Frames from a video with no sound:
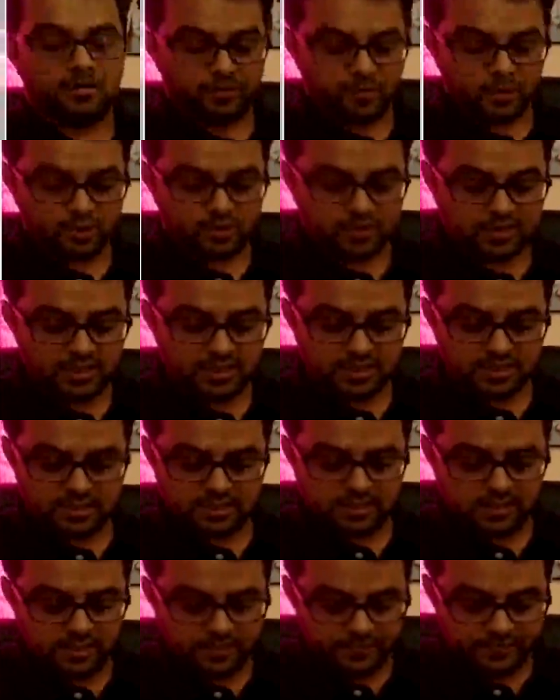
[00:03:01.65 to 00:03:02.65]

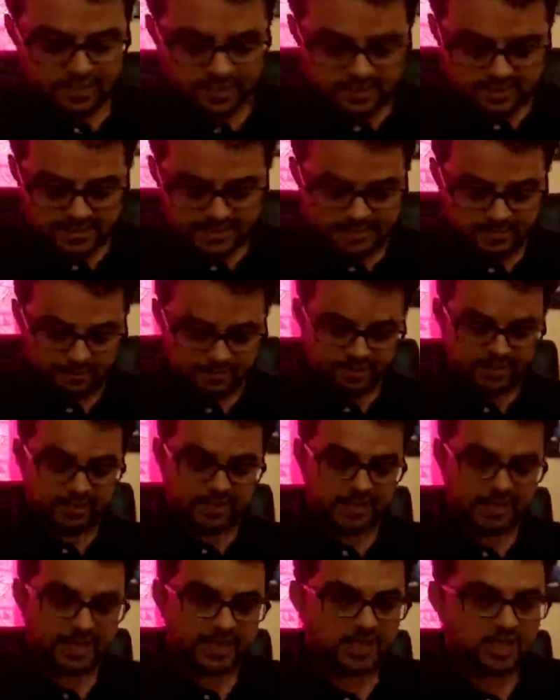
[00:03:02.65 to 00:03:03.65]
procedure, sample
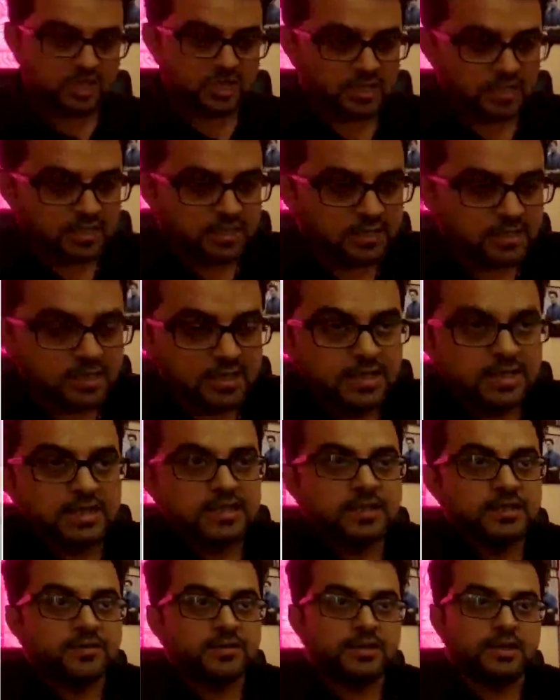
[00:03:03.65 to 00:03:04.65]
collection,
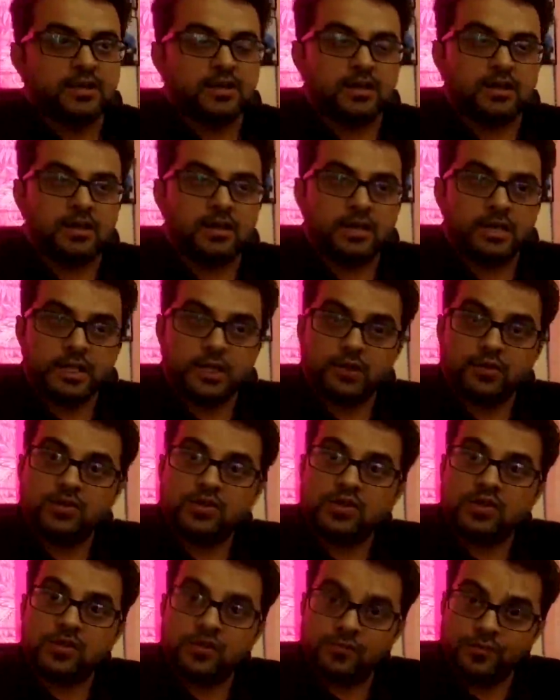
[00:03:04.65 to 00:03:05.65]

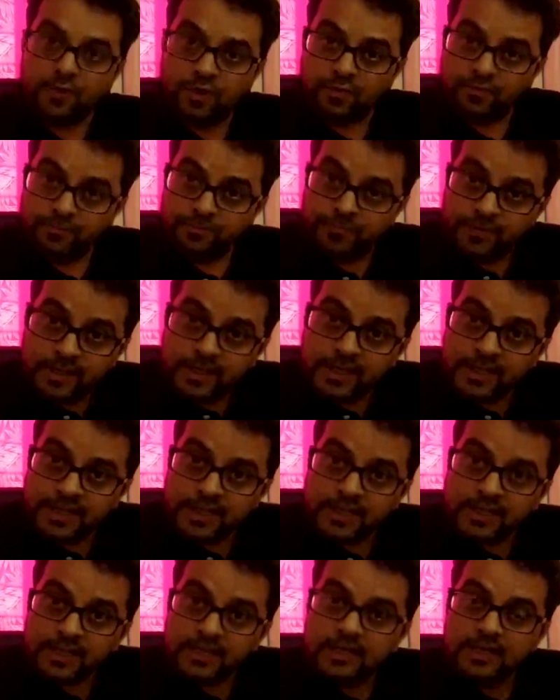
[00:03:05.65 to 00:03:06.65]
requisition form
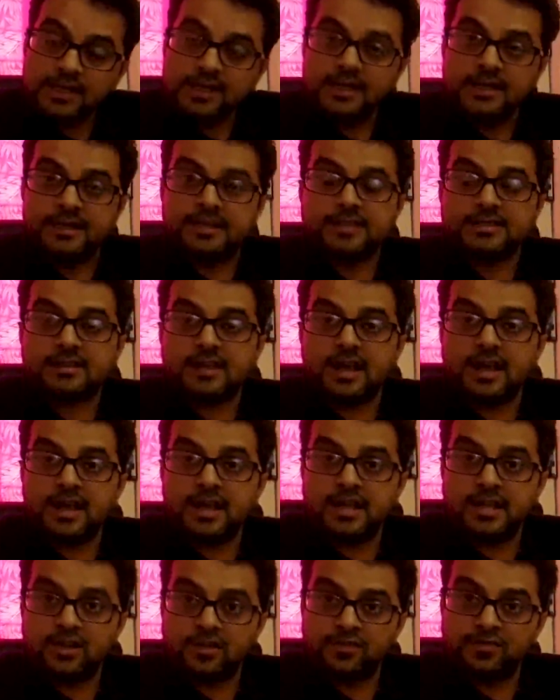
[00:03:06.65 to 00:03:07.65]
filling,
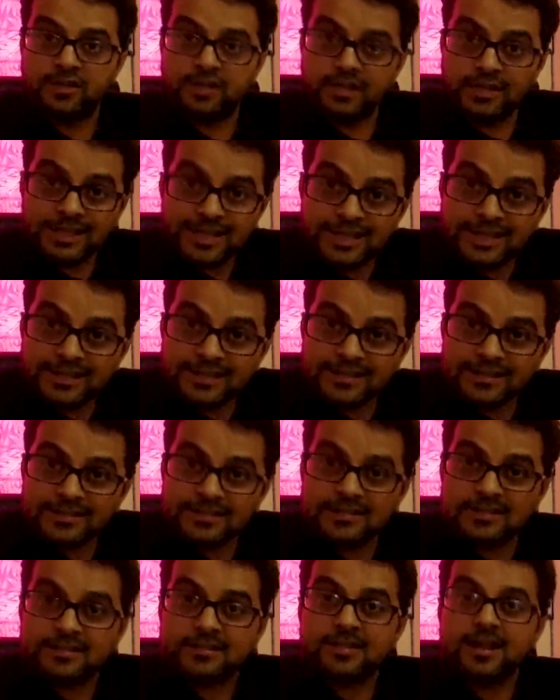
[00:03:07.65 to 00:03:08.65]
discarding of the needles,
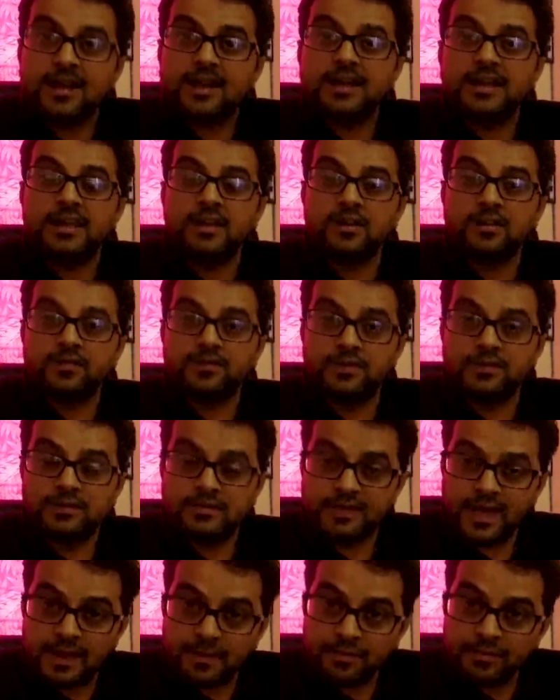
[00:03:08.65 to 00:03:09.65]
discarding of the
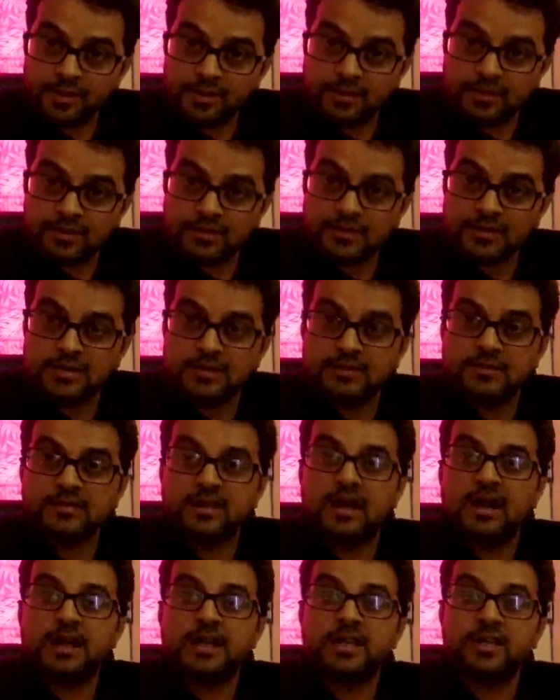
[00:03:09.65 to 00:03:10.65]
samples,
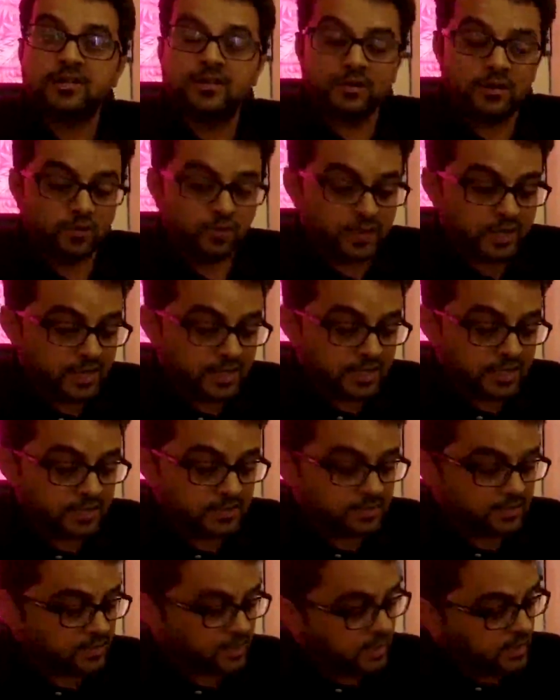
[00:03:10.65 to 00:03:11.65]
discarding of the
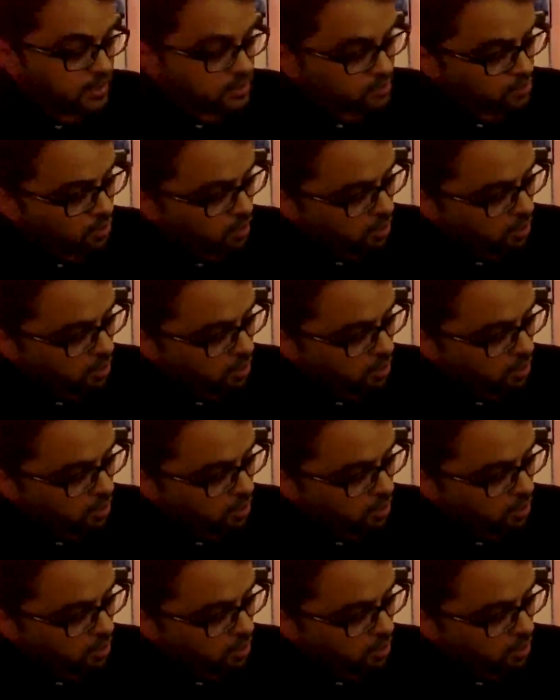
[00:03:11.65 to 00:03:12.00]
waste. So